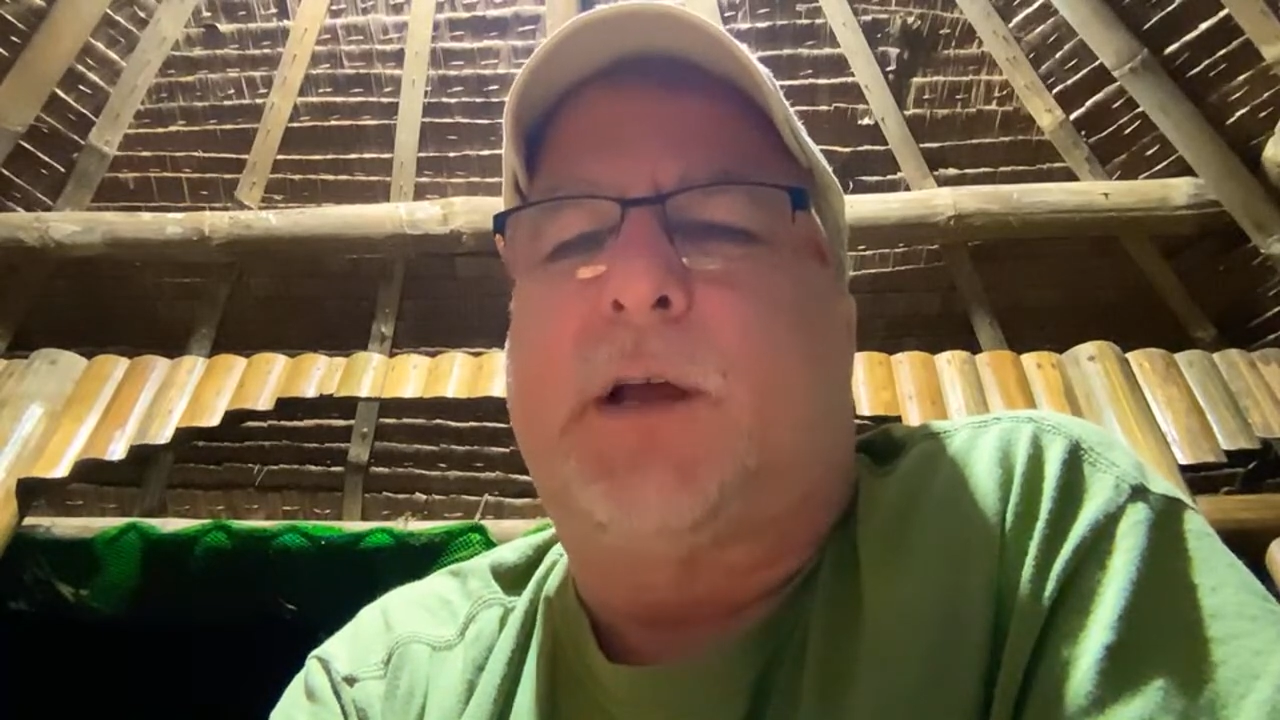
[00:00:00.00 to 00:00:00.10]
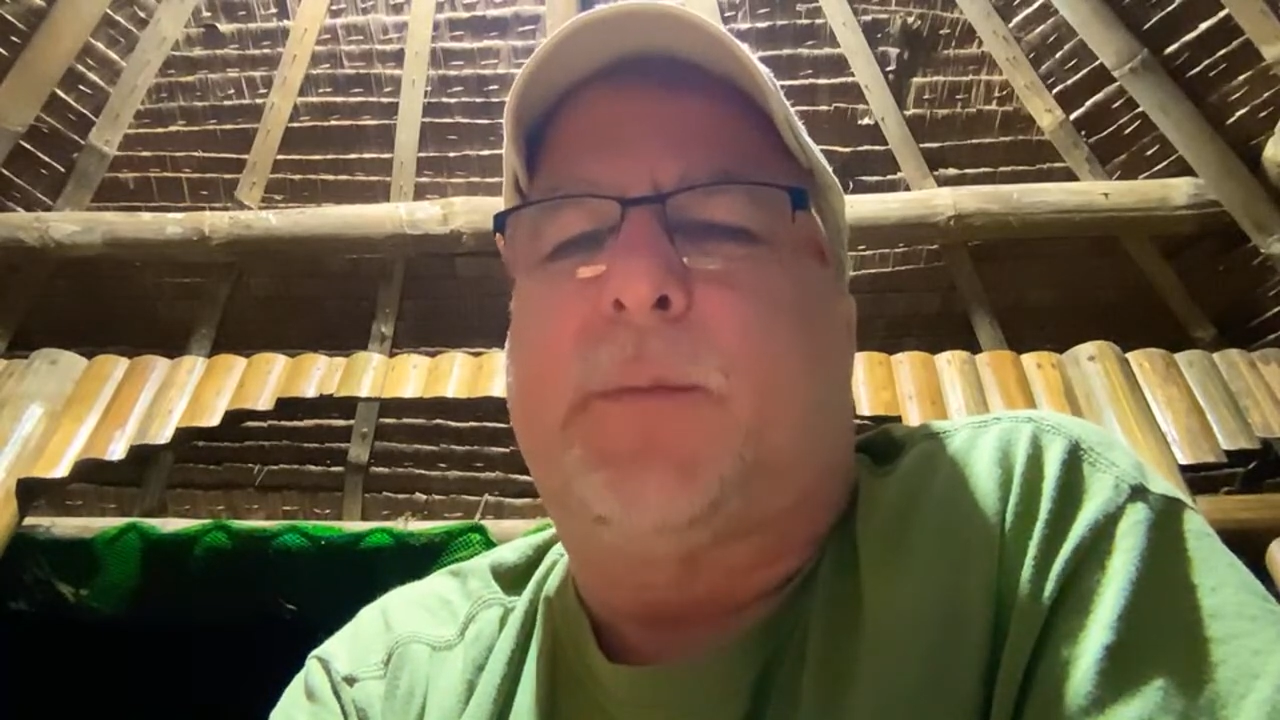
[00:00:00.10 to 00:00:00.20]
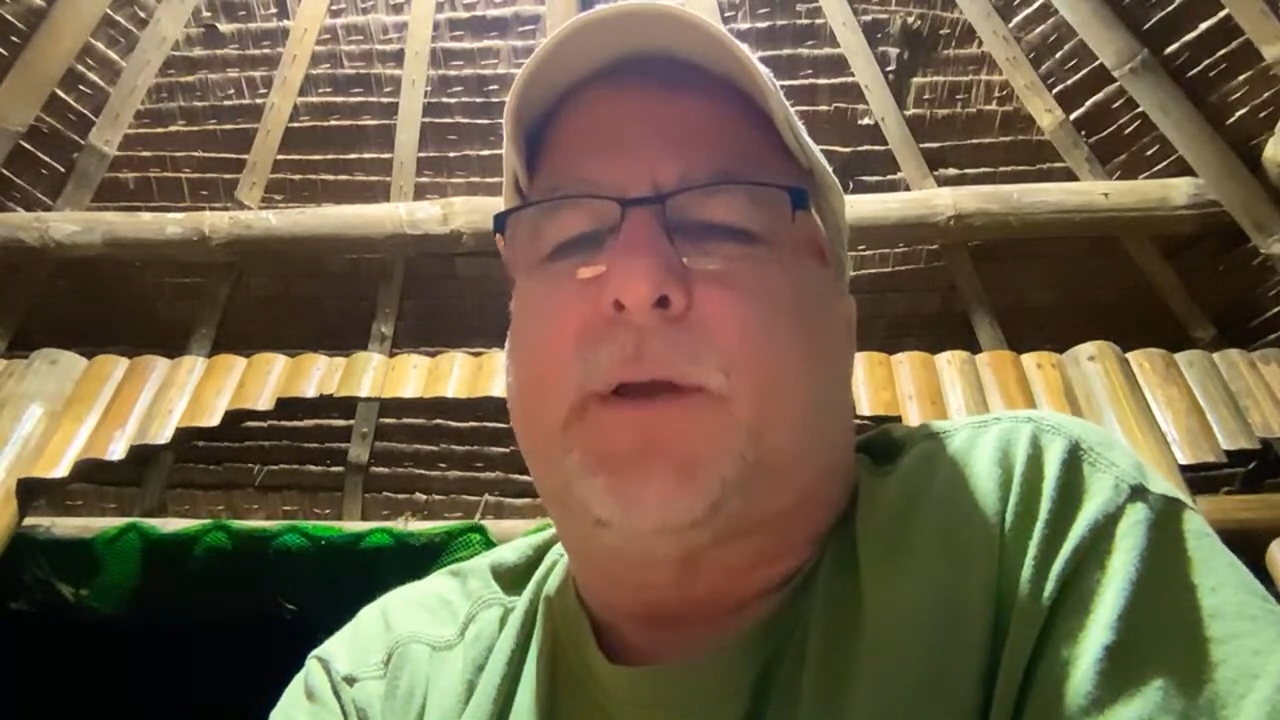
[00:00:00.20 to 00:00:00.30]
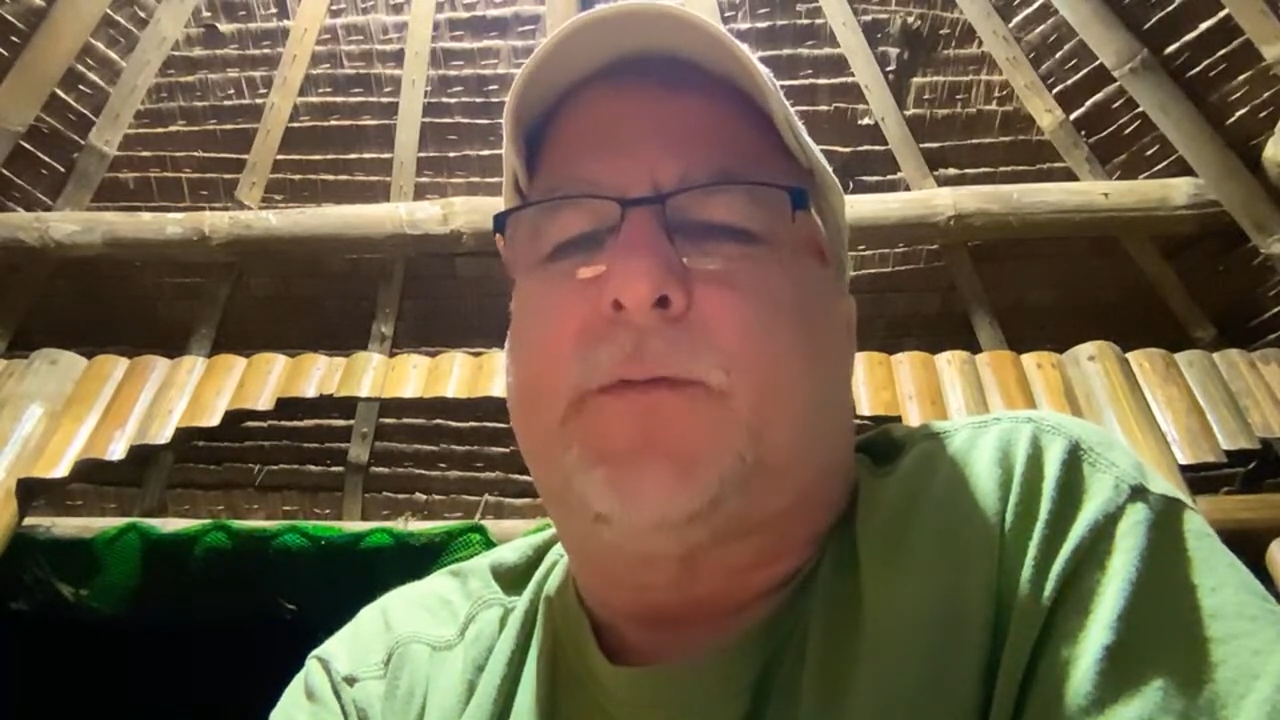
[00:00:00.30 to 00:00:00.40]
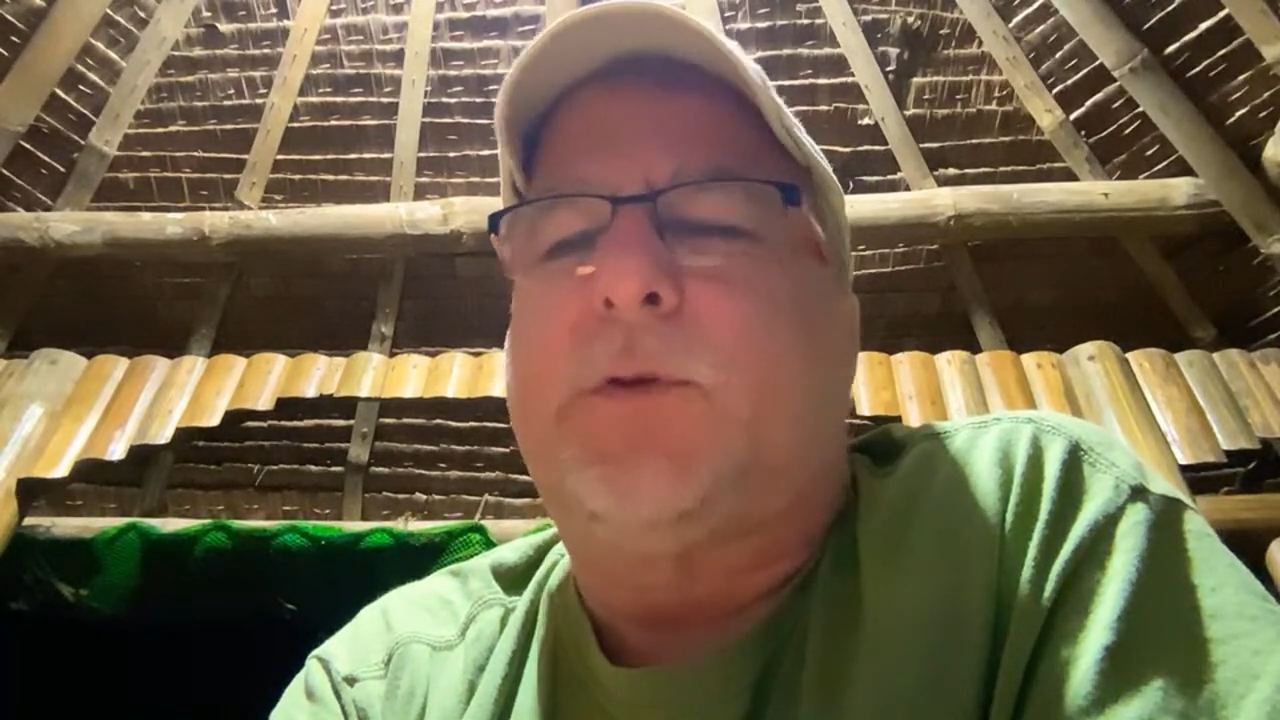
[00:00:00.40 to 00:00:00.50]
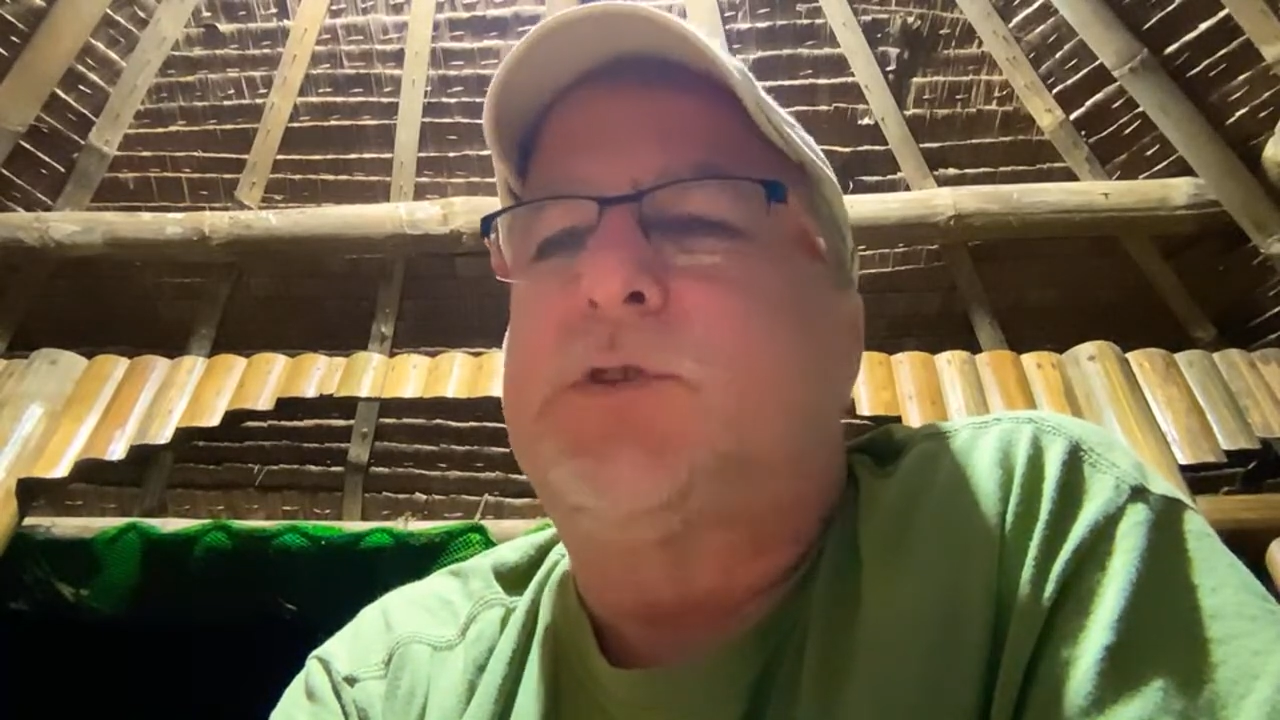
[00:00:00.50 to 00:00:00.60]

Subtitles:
about a few